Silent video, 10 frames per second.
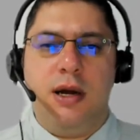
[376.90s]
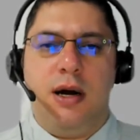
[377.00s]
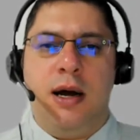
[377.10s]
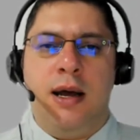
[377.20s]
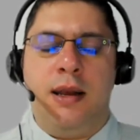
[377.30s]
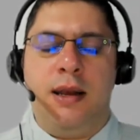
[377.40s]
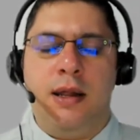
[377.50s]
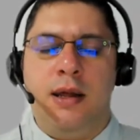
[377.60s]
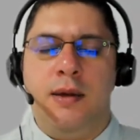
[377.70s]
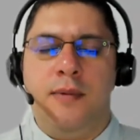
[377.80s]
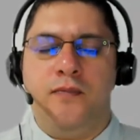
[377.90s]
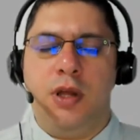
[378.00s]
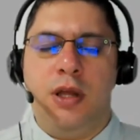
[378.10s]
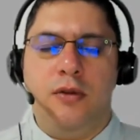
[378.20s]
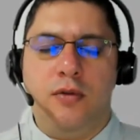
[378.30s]
and uh,
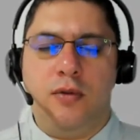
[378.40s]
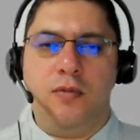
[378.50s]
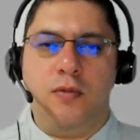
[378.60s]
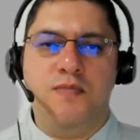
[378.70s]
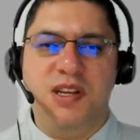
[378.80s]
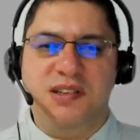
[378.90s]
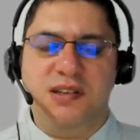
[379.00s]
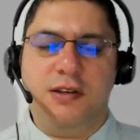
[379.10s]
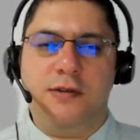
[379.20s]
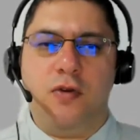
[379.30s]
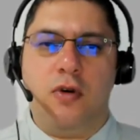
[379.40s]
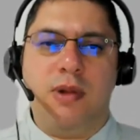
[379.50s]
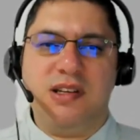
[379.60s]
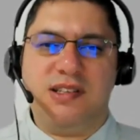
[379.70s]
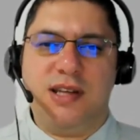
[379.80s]
in business
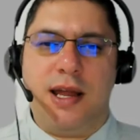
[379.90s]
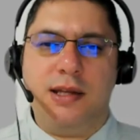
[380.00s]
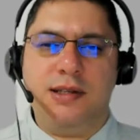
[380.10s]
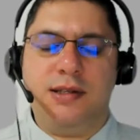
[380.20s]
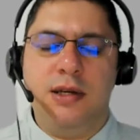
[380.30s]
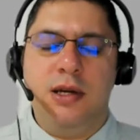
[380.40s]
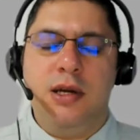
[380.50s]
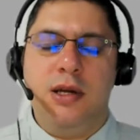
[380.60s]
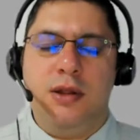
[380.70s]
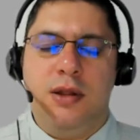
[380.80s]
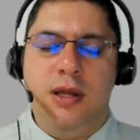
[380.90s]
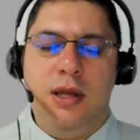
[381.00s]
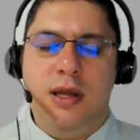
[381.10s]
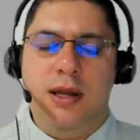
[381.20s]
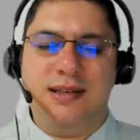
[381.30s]
formal settings,
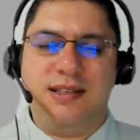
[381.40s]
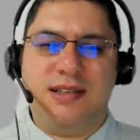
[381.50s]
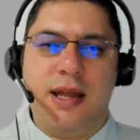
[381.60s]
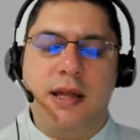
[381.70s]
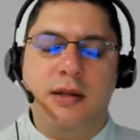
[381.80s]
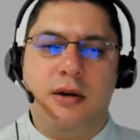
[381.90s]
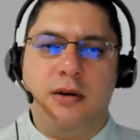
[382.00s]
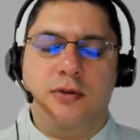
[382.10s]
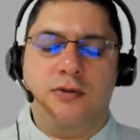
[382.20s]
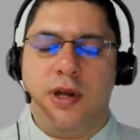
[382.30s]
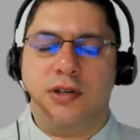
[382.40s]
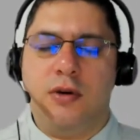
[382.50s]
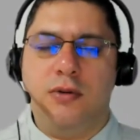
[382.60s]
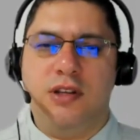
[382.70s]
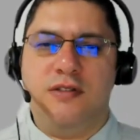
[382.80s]
the standard dress
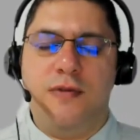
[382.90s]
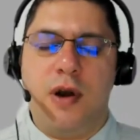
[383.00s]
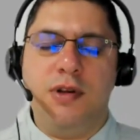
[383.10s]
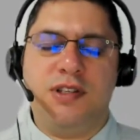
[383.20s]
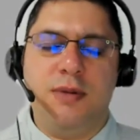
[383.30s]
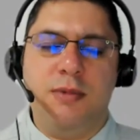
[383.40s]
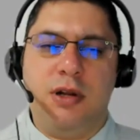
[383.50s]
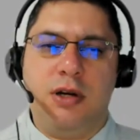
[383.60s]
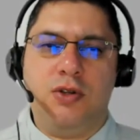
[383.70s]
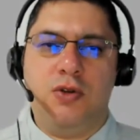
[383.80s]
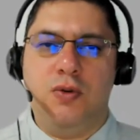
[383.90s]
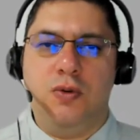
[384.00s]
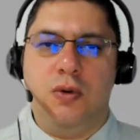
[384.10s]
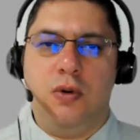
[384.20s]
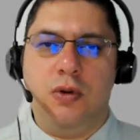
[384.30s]
code is very similar
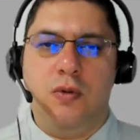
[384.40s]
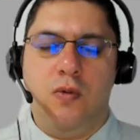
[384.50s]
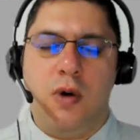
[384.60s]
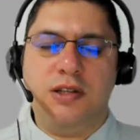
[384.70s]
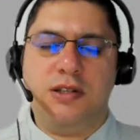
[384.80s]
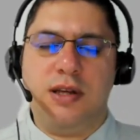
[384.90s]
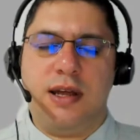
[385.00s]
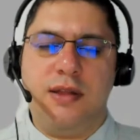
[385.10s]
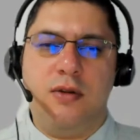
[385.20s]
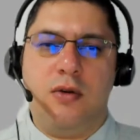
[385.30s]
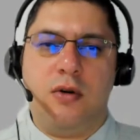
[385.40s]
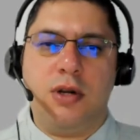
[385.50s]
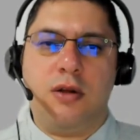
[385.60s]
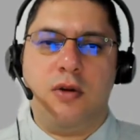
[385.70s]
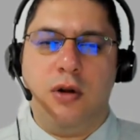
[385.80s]
to the ones at the
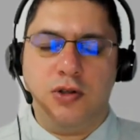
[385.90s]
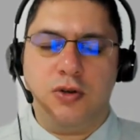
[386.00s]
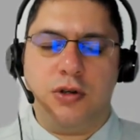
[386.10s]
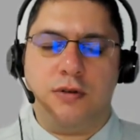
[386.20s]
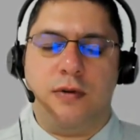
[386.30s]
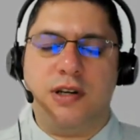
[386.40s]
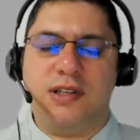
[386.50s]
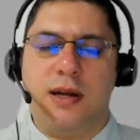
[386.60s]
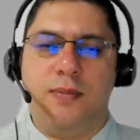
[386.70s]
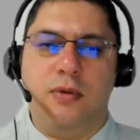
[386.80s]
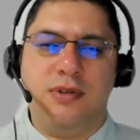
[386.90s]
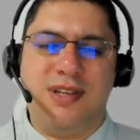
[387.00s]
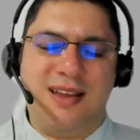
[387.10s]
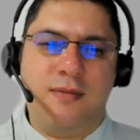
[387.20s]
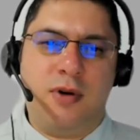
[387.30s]
Nordic cultures. For example,
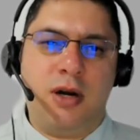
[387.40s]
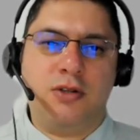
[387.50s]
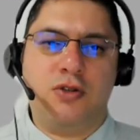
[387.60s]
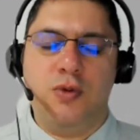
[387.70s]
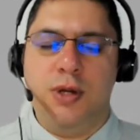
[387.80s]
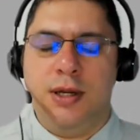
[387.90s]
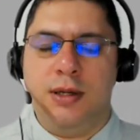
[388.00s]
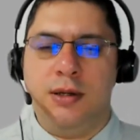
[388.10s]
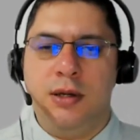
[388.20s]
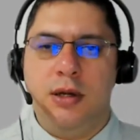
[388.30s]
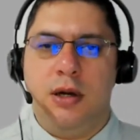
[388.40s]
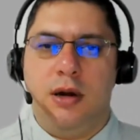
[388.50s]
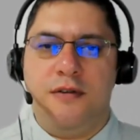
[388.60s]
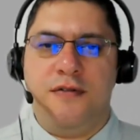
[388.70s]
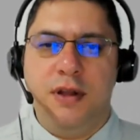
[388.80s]
Denmark, Sweden,
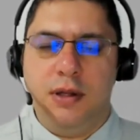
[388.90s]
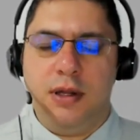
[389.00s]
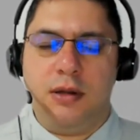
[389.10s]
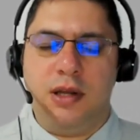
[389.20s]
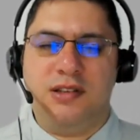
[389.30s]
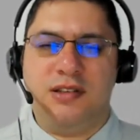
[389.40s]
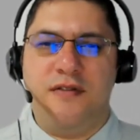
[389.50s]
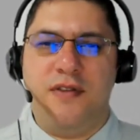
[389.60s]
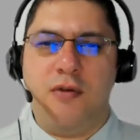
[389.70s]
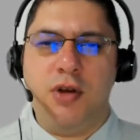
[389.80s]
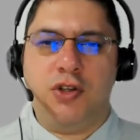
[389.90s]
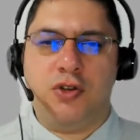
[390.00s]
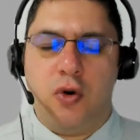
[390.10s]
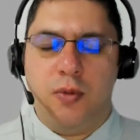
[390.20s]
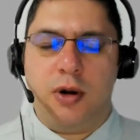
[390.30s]
uh, Finland is a very
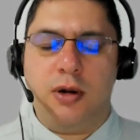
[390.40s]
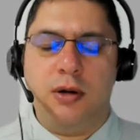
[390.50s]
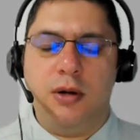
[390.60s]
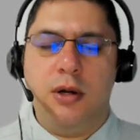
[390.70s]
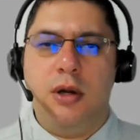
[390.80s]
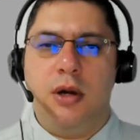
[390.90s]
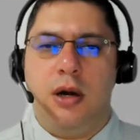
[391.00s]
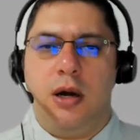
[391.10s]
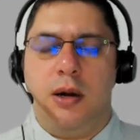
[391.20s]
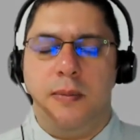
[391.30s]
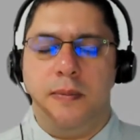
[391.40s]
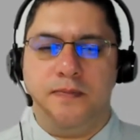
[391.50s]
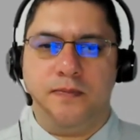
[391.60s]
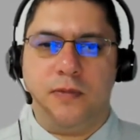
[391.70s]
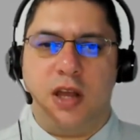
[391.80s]
sober um,
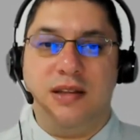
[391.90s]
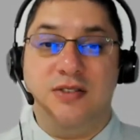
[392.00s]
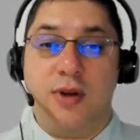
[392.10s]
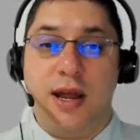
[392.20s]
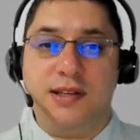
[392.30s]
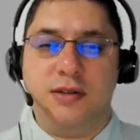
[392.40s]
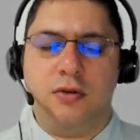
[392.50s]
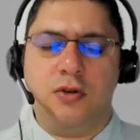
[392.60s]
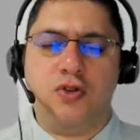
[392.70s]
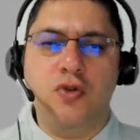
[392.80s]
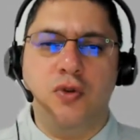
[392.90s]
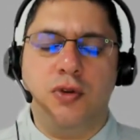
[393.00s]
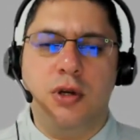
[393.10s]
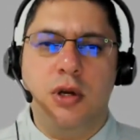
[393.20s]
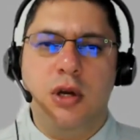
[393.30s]
a dress or
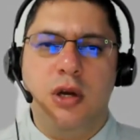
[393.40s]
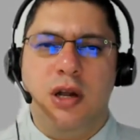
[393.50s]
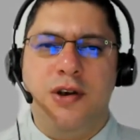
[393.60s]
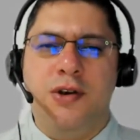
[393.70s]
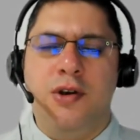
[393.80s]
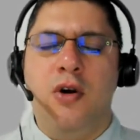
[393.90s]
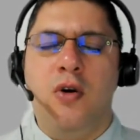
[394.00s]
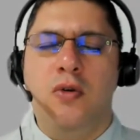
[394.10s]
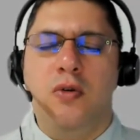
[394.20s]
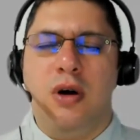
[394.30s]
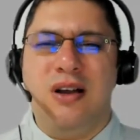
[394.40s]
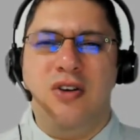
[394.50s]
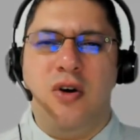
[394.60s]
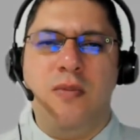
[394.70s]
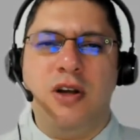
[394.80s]
suit, no, uh,
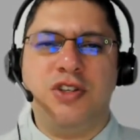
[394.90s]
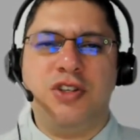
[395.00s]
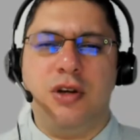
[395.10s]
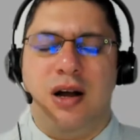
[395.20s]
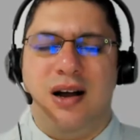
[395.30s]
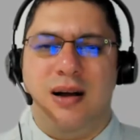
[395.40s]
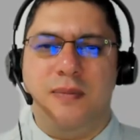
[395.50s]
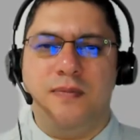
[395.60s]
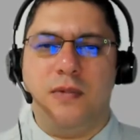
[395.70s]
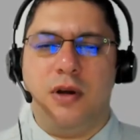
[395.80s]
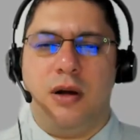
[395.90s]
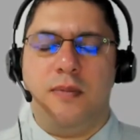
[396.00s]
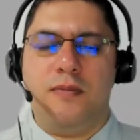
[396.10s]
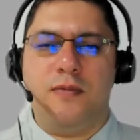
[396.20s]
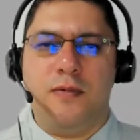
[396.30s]
no much um,
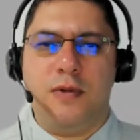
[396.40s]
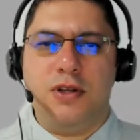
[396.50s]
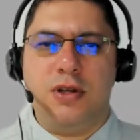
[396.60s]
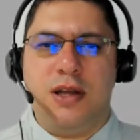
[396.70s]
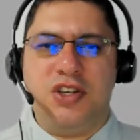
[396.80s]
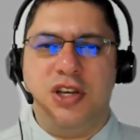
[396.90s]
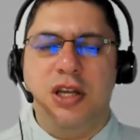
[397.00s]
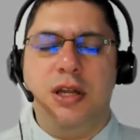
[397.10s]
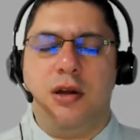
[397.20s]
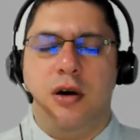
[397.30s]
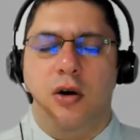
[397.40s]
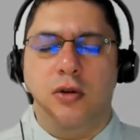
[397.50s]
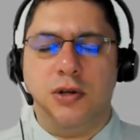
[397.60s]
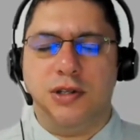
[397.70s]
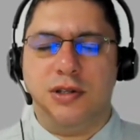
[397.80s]
um, uh, chilling
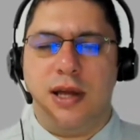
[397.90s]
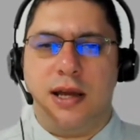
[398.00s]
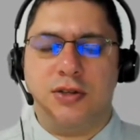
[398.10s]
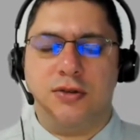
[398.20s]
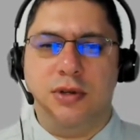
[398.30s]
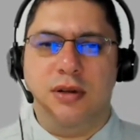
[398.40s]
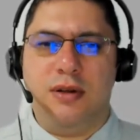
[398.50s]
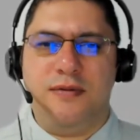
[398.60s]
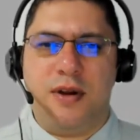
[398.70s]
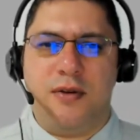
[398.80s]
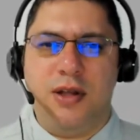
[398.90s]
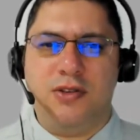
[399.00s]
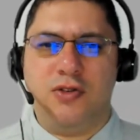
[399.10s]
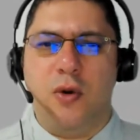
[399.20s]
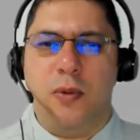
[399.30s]
colors, actually, a very
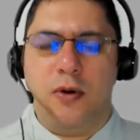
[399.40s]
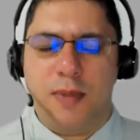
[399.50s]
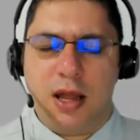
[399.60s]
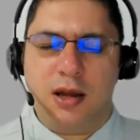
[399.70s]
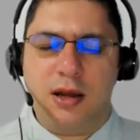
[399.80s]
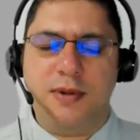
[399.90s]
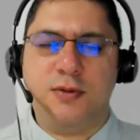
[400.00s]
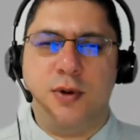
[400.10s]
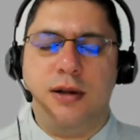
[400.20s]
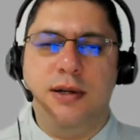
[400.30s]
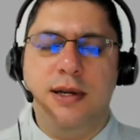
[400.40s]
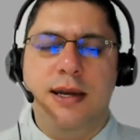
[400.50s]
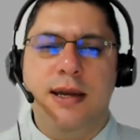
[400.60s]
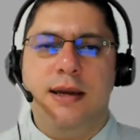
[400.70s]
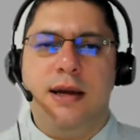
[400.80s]
sober makeup as well
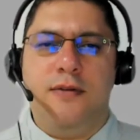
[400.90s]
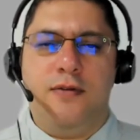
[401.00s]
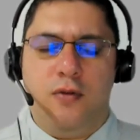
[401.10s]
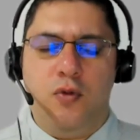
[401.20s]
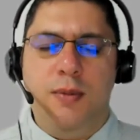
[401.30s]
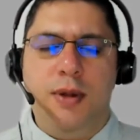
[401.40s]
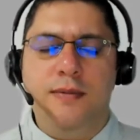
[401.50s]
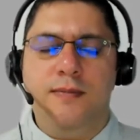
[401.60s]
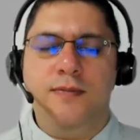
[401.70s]
uh, for women.